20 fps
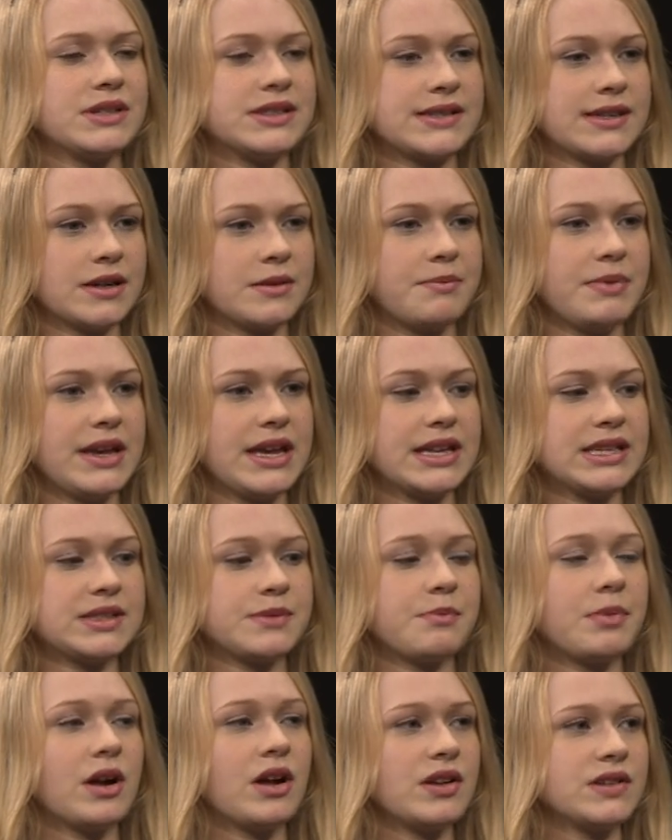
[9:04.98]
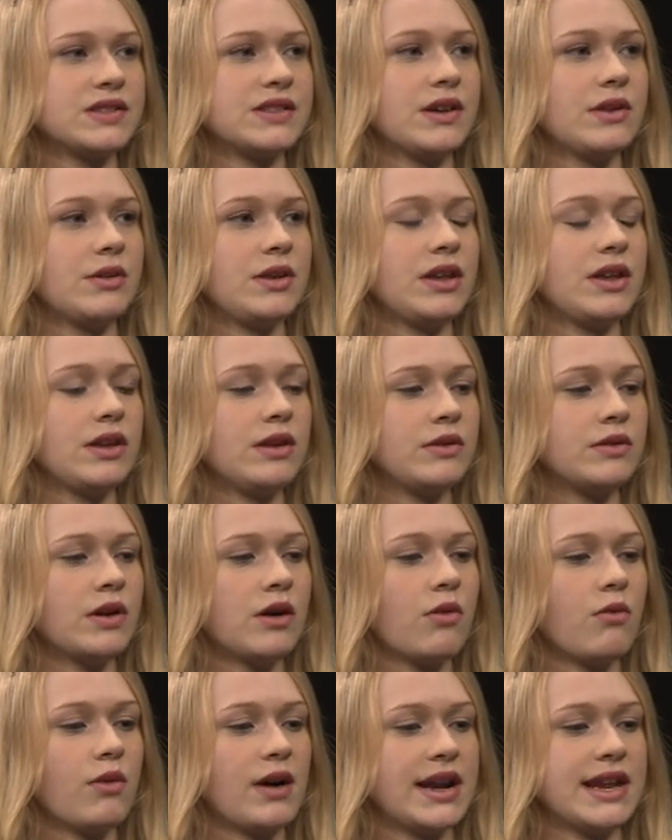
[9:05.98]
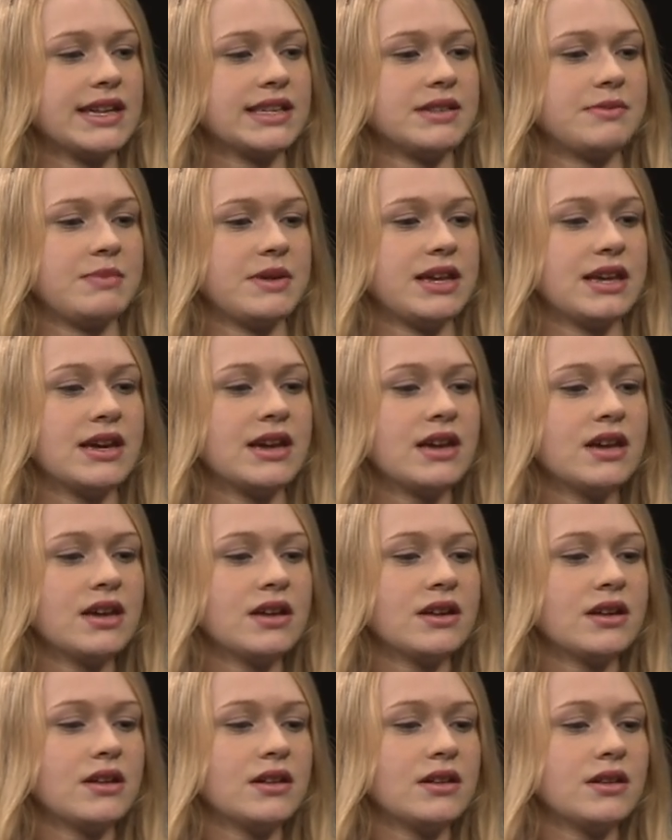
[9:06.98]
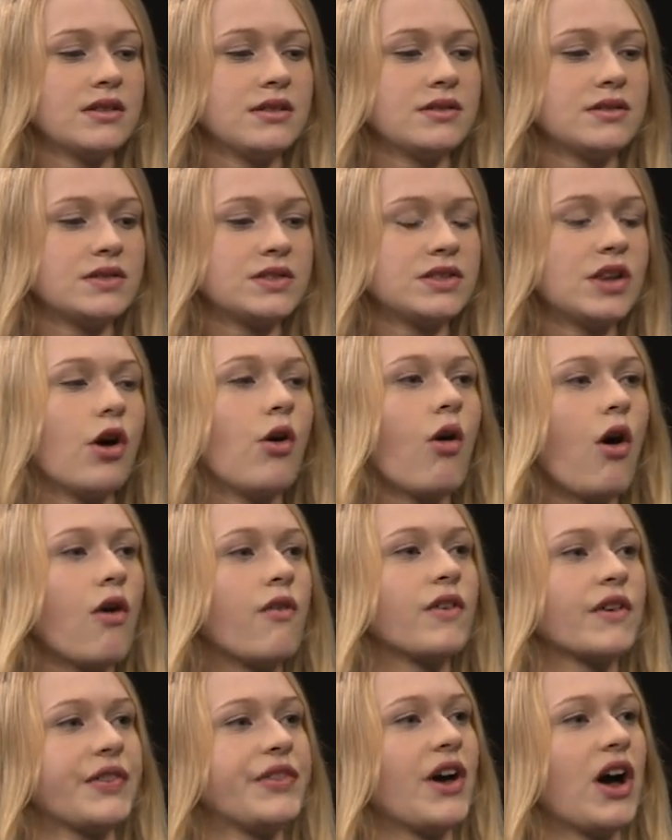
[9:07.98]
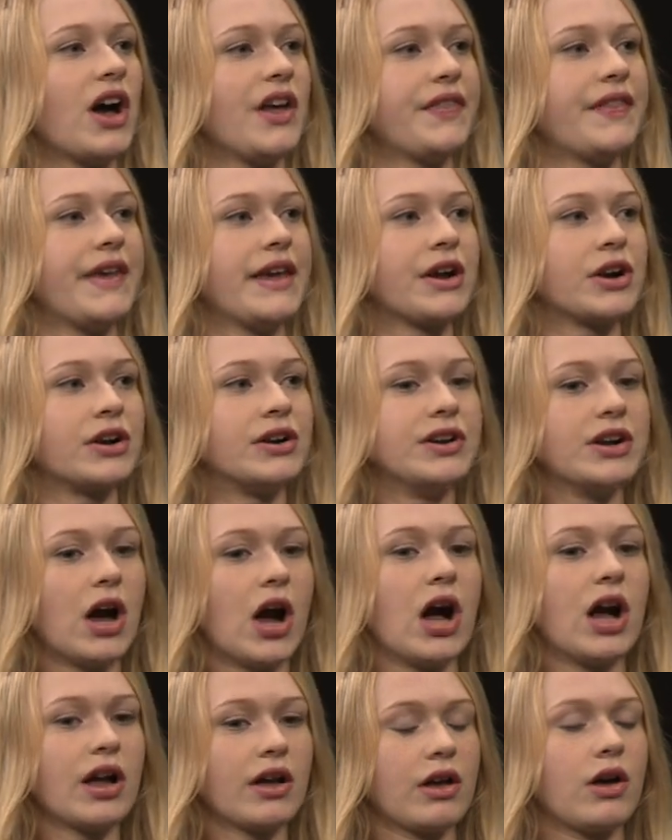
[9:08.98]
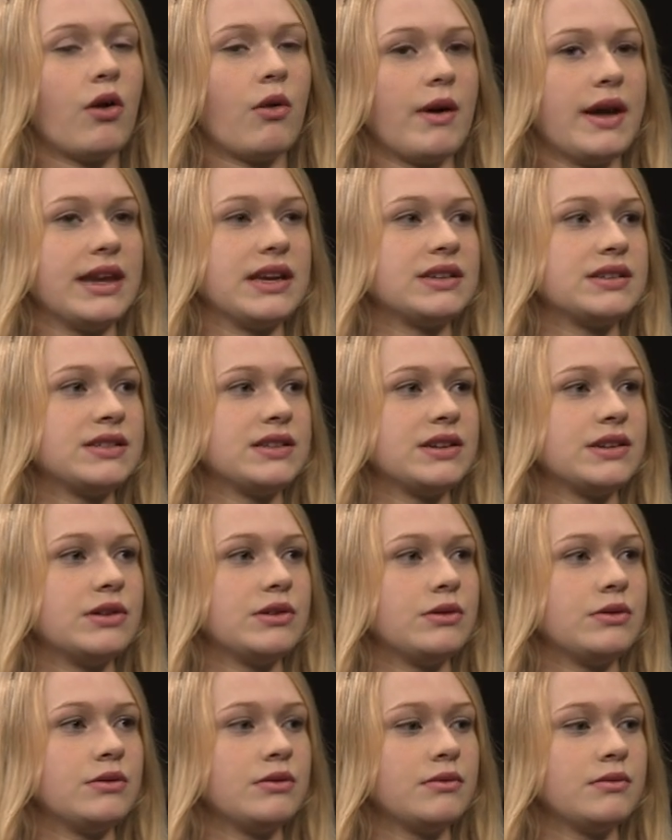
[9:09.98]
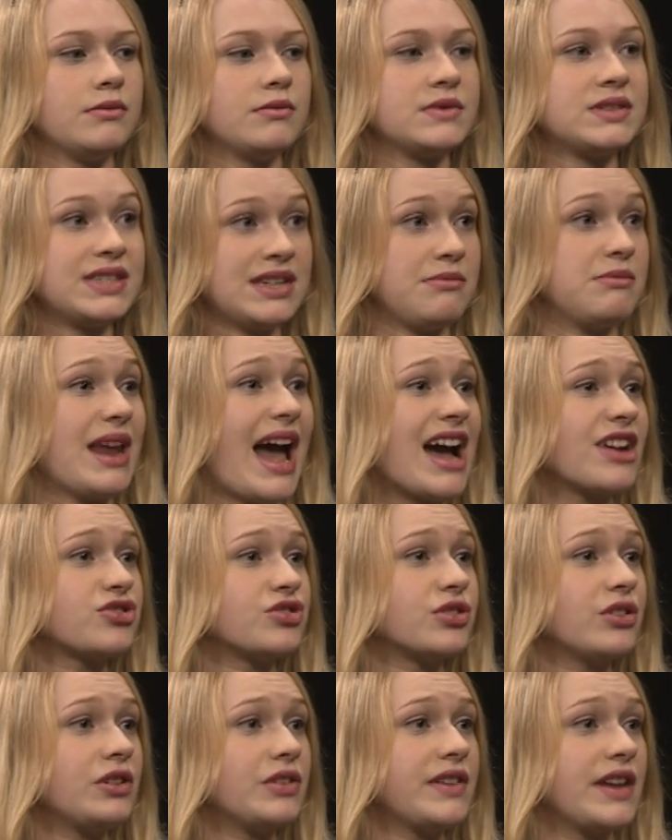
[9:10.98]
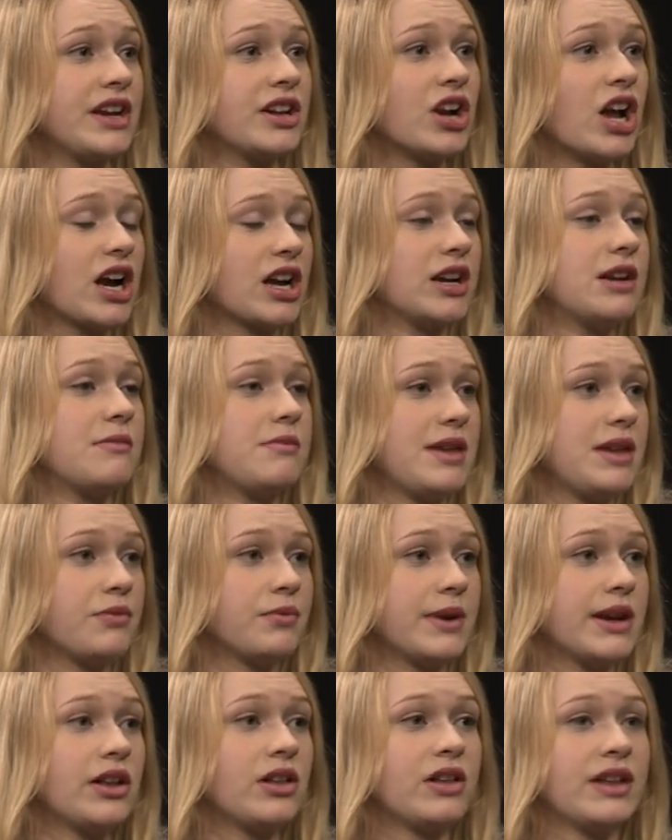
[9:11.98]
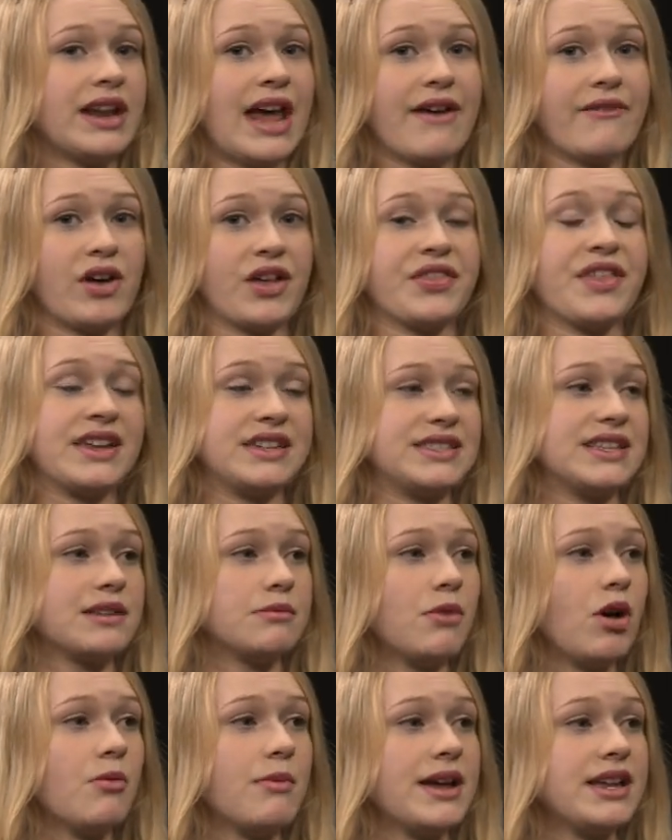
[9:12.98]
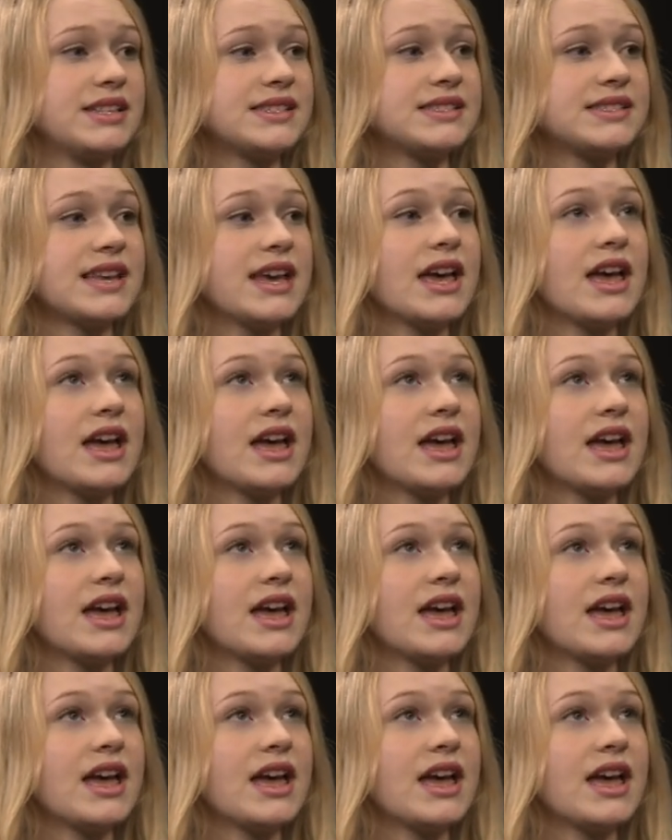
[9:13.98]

what's their beats, but also you don't want it to be so overthought that you're not going to seem natural, that you're not going to be real and have authentic moments.